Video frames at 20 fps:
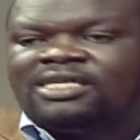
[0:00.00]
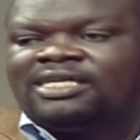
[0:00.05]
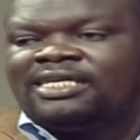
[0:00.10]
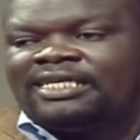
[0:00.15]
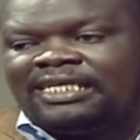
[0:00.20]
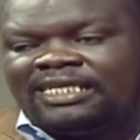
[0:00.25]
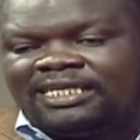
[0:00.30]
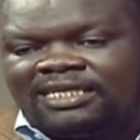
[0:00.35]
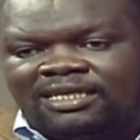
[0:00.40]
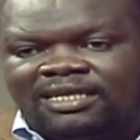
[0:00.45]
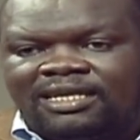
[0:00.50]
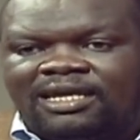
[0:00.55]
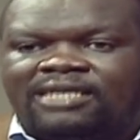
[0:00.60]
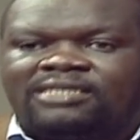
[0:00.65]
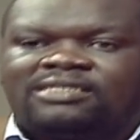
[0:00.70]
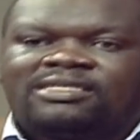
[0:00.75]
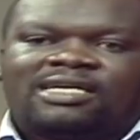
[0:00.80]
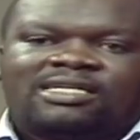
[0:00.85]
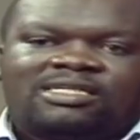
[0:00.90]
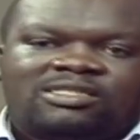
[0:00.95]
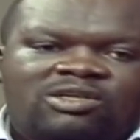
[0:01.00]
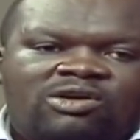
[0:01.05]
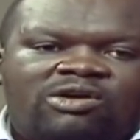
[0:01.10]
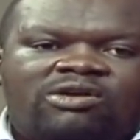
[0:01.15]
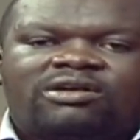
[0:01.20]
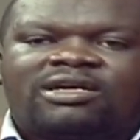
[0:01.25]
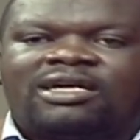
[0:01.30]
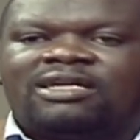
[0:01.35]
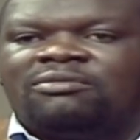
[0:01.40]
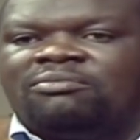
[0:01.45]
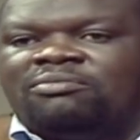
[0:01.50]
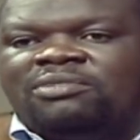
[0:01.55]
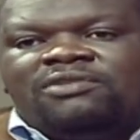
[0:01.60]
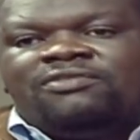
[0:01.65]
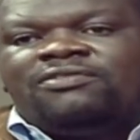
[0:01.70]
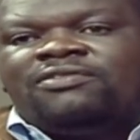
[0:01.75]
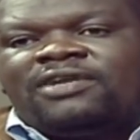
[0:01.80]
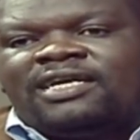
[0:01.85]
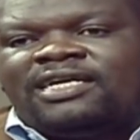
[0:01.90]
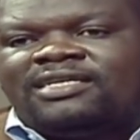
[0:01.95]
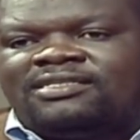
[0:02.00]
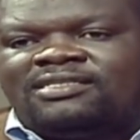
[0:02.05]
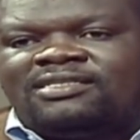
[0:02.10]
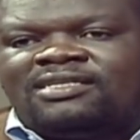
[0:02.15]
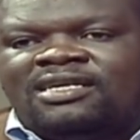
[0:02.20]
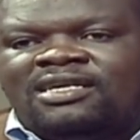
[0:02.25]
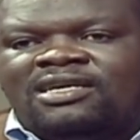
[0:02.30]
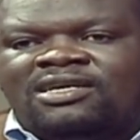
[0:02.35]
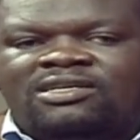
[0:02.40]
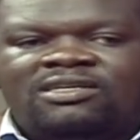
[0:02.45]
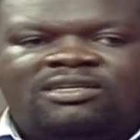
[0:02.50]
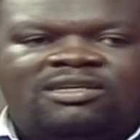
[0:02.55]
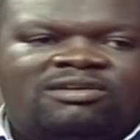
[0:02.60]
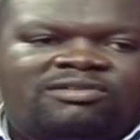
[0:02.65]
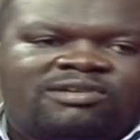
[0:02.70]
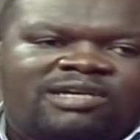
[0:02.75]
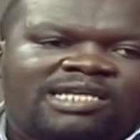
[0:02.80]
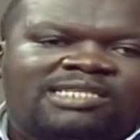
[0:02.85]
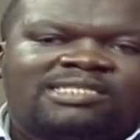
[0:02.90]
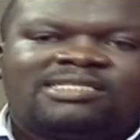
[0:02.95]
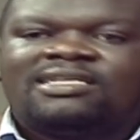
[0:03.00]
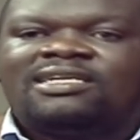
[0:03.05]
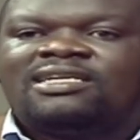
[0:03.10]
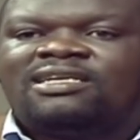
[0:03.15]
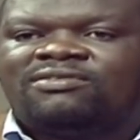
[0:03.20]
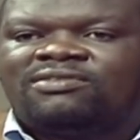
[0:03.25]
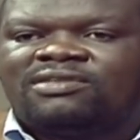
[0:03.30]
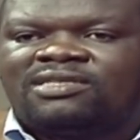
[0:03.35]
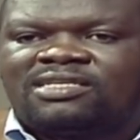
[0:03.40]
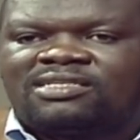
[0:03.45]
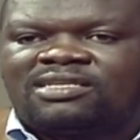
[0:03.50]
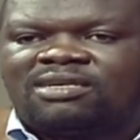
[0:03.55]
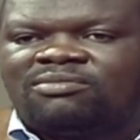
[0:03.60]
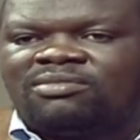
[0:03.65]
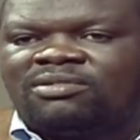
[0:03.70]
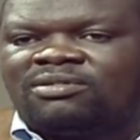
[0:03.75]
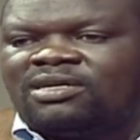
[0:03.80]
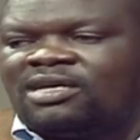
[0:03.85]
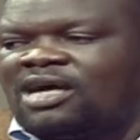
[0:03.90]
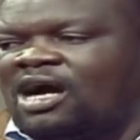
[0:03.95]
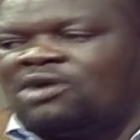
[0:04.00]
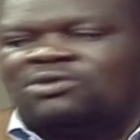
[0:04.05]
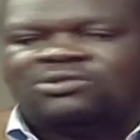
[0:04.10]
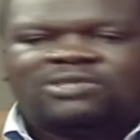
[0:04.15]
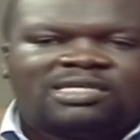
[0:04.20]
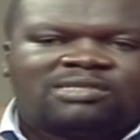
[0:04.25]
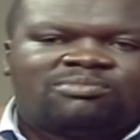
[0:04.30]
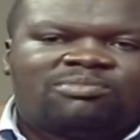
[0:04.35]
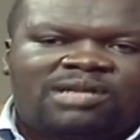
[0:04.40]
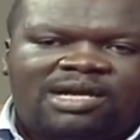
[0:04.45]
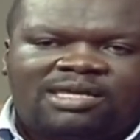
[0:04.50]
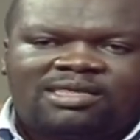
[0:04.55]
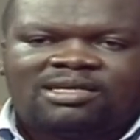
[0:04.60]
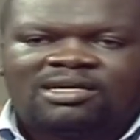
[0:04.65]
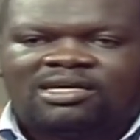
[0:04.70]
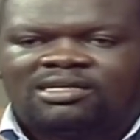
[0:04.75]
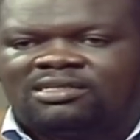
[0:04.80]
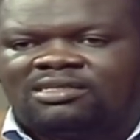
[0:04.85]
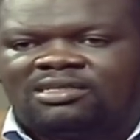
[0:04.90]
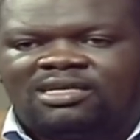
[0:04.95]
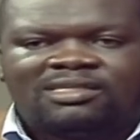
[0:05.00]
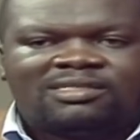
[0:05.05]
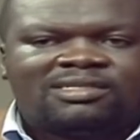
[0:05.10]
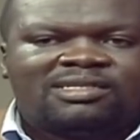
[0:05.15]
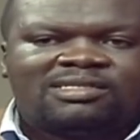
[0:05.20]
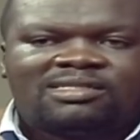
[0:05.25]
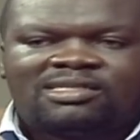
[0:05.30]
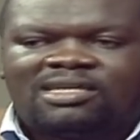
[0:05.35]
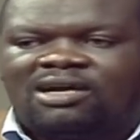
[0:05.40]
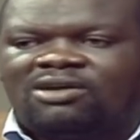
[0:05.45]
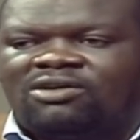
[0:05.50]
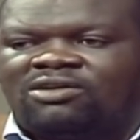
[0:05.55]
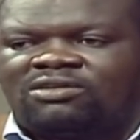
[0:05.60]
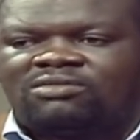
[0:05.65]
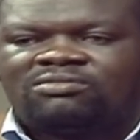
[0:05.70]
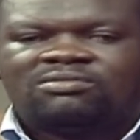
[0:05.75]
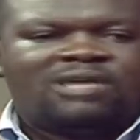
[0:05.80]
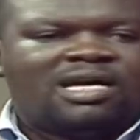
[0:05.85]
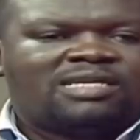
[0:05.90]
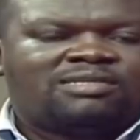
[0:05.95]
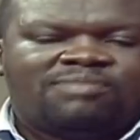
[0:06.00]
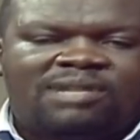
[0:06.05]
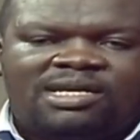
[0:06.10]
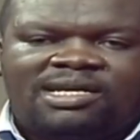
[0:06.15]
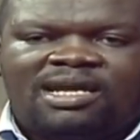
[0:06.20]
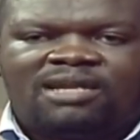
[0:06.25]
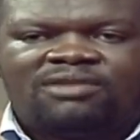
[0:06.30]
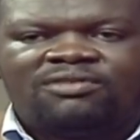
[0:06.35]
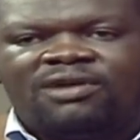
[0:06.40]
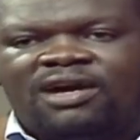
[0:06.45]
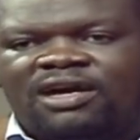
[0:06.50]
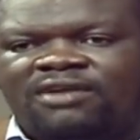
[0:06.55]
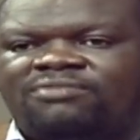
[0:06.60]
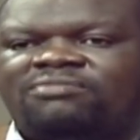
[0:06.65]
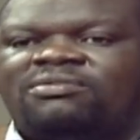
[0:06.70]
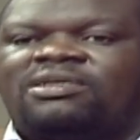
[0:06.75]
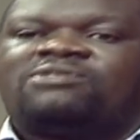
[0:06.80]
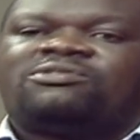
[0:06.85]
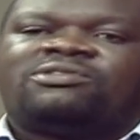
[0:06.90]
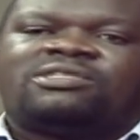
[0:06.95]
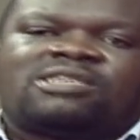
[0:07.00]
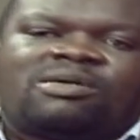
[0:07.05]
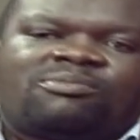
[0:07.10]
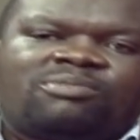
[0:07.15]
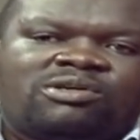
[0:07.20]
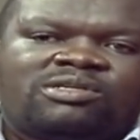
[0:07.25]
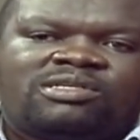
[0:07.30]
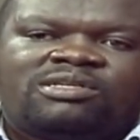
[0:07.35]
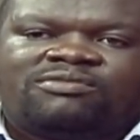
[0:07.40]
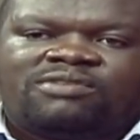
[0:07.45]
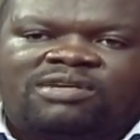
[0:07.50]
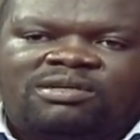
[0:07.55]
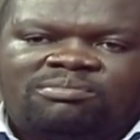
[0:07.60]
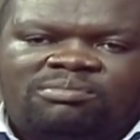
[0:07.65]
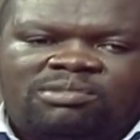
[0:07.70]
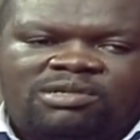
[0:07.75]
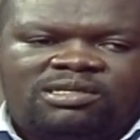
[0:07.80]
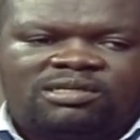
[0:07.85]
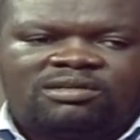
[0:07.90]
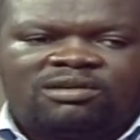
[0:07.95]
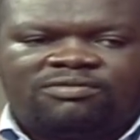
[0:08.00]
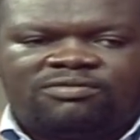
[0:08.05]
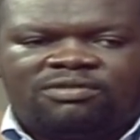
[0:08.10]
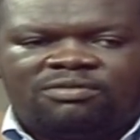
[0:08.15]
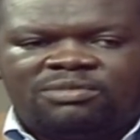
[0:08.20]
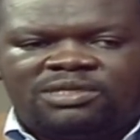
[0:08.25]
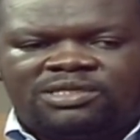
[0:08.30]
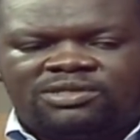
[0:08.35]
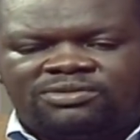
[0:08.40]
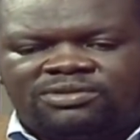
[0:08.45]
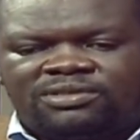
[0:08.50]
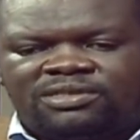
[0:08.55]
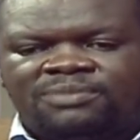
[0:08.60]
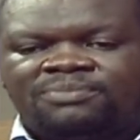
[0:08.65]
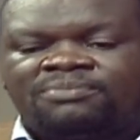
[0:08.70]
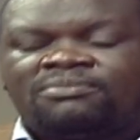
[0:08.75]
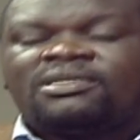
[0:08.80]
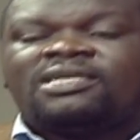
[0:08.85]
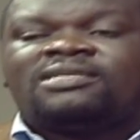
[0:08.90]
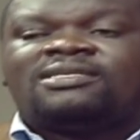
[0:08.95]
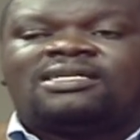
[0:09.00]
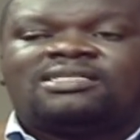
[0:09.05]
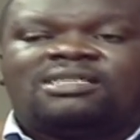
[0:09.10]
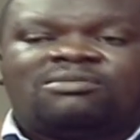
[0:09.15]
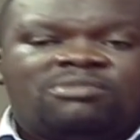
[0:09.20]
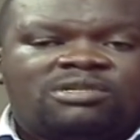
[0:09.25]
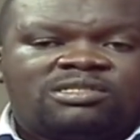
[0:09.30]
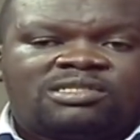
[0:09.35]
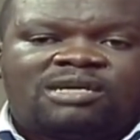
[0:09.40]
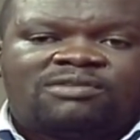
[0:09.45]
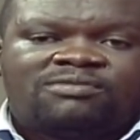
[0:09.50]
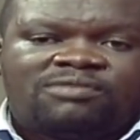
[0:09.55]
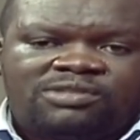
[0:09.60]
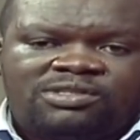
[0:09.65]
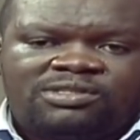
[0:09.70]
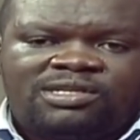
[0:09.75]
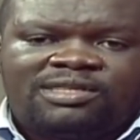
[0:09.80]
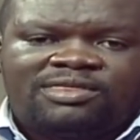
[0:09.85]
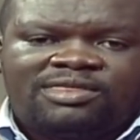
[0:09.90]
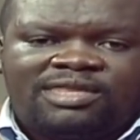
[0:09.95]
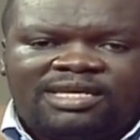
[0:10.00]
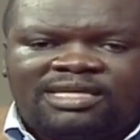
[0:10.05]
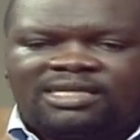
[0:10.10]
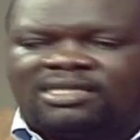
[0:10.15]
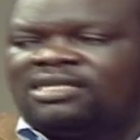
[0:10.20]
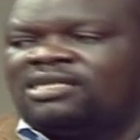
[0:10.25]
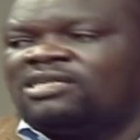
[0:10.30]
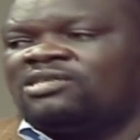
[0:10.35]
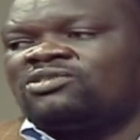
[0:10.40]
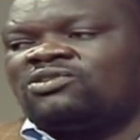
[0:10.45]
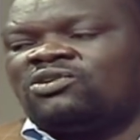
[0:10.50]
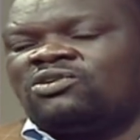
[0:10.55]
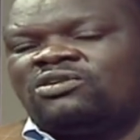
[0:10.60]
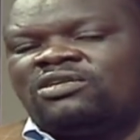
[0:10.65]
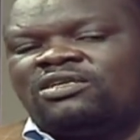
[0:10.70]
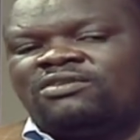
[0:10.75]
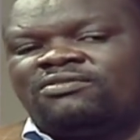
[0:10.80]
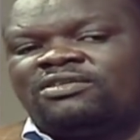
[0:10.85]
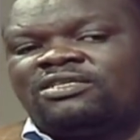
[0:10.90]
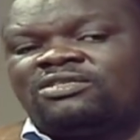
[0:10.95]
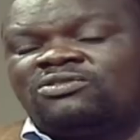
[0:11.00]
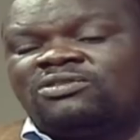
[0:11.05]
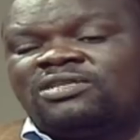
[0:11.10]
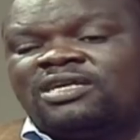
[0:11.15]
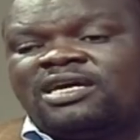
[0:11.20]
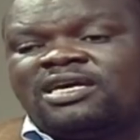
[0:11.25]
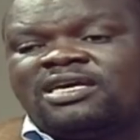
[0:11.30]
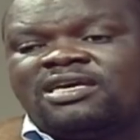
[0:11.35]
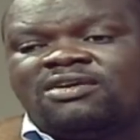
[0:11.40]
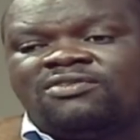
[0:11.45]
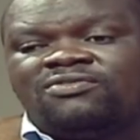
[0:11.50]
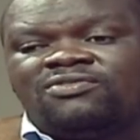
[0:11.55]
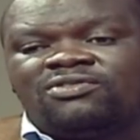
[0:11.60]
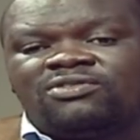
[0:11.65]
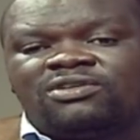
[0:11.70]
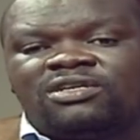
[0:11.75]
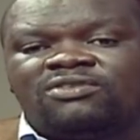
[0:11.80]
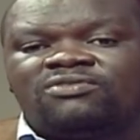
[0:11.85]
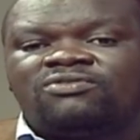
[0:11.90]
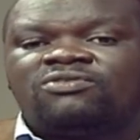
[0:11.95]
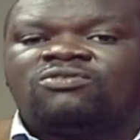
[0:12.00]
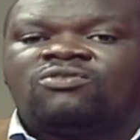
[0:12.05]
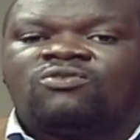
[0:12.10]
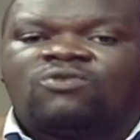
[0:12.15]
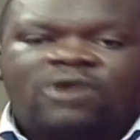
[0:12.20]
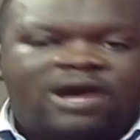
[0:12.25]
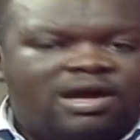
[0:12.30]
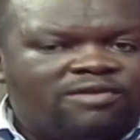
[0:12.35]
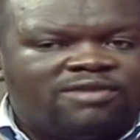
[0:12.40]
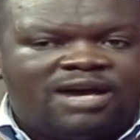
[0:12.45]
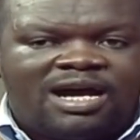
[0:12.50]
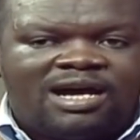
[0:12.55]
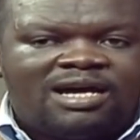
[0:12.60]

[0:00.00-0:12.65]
eat lunch and talk and be friends. You know, we can still live in the same house as brother and sister or husband and wife, but we support different political formations. That's the most unfortunate thing. So even today, if you give whoever,